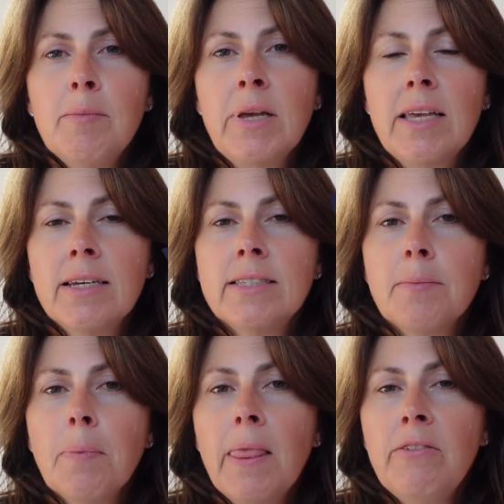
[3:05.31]

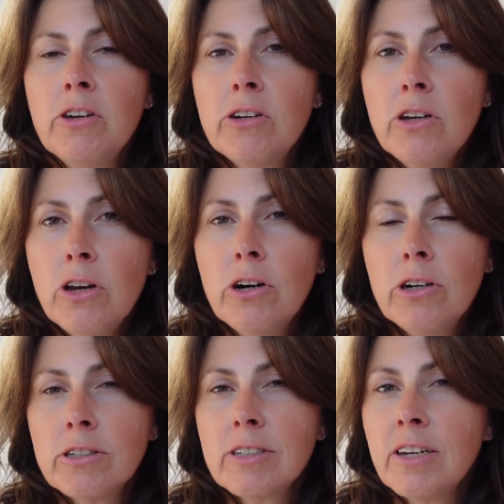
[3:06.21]
Because if you're
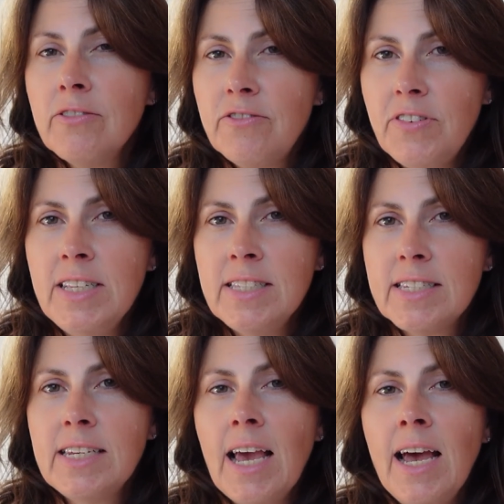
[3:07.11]
not
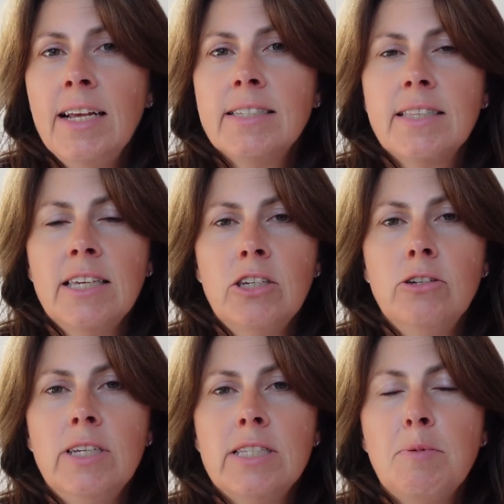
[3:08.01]
convinced yet that
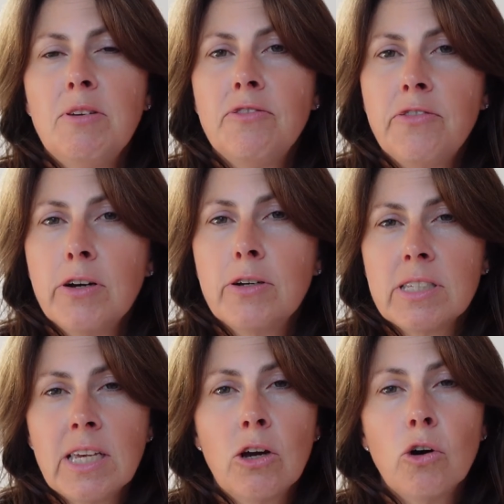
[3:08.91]
you need to be
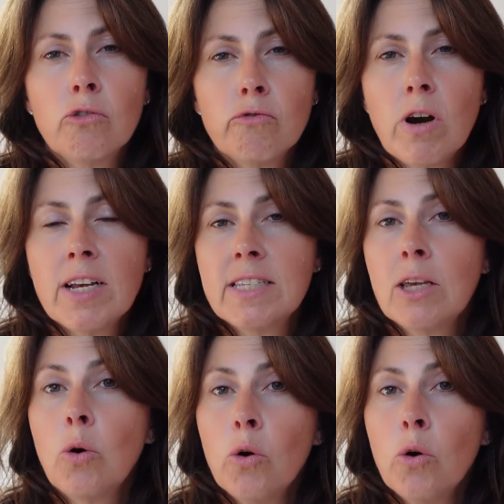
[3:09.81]
focusing on writing